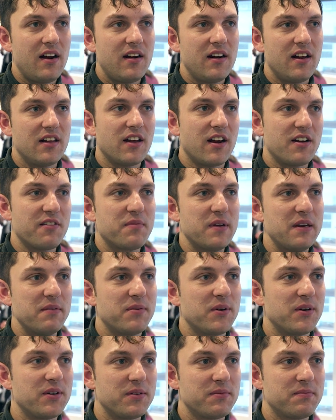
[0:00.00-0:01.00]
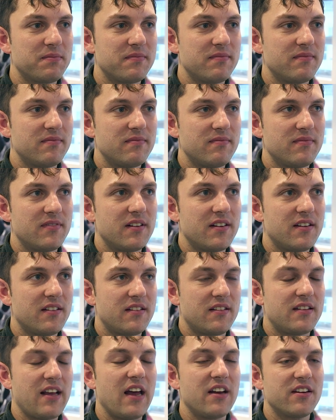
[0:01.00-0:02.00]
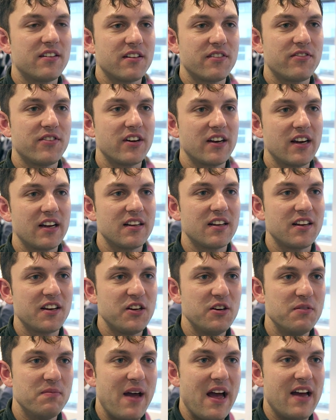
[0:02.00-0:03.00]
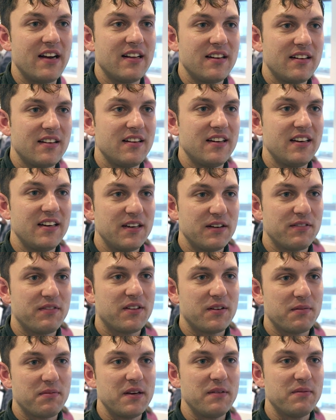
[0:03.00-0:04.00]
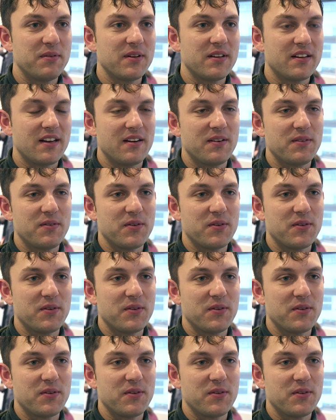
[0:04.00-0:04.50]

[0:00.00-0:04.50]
a lot of people tend to forget the humanity of the people that